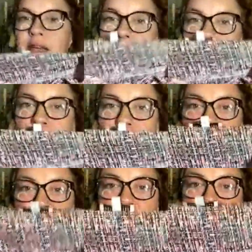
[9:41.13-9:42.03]
kind of
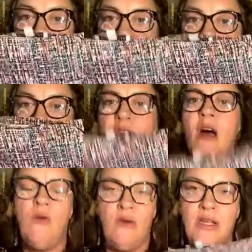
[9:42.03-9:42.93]
sheer.
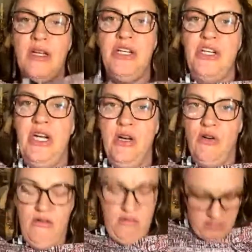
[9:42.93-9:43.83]
Not really
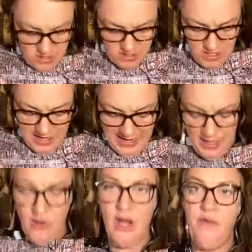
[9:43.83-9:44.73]
sheer. I
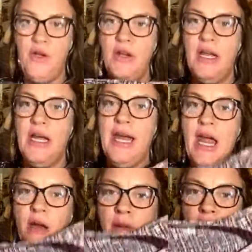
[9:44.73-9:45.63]
don't know if you'd need a
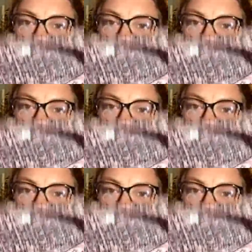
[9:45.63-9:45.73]
cami